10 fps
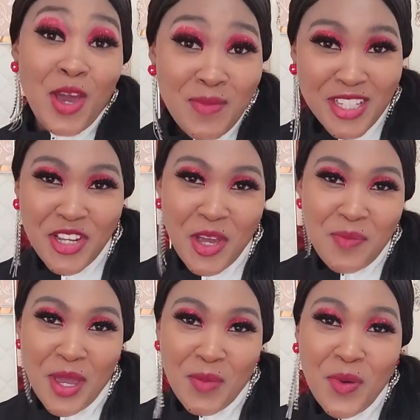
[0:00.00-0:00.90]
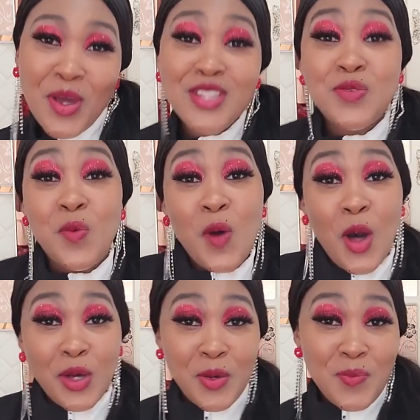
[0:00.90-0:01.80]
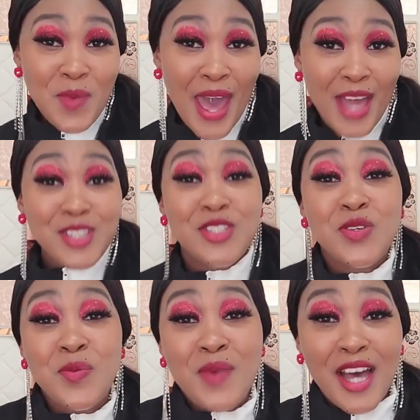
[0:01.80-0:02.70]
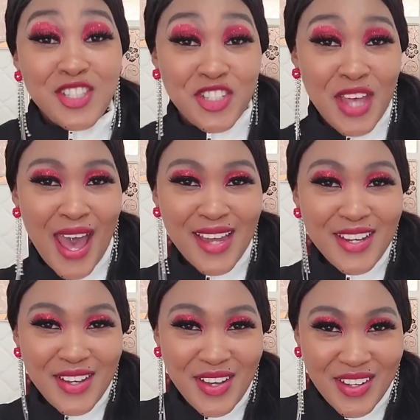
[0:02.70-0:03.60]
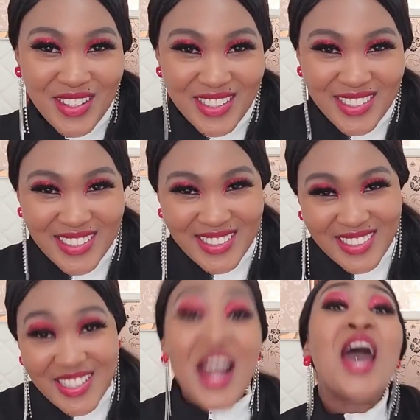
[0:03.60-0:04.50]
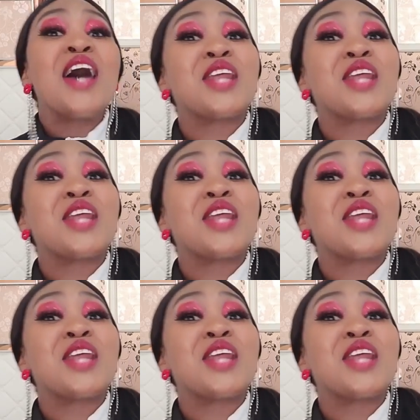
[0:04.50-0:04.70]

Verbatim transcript: Hello my sugar binga bungas, welcome back to my channel.